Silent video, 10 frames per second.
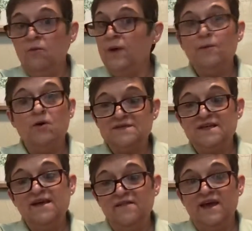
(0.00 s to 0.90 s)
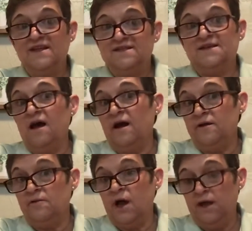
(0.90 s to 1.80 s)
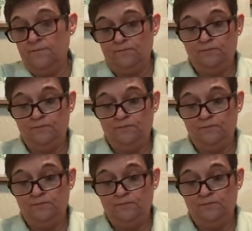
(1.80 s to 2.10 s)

we won't see the inside, right?